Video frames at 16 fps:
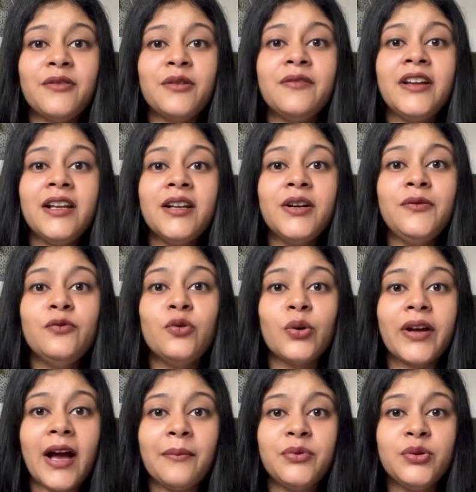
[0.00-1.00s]
we learn
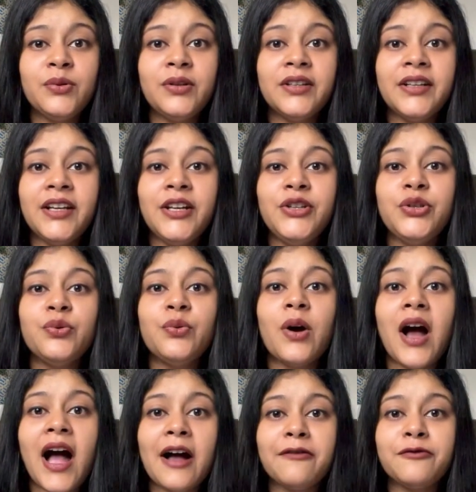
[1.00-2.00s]
vocabulary, you
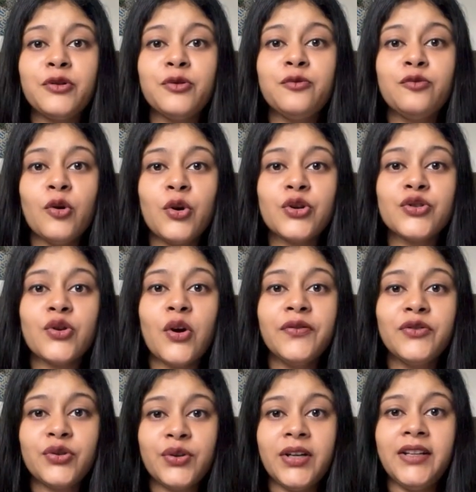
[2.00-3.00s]
have to focus
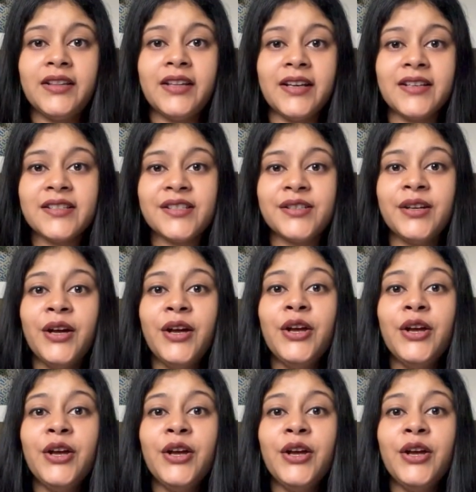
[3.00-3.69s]
on 3 things.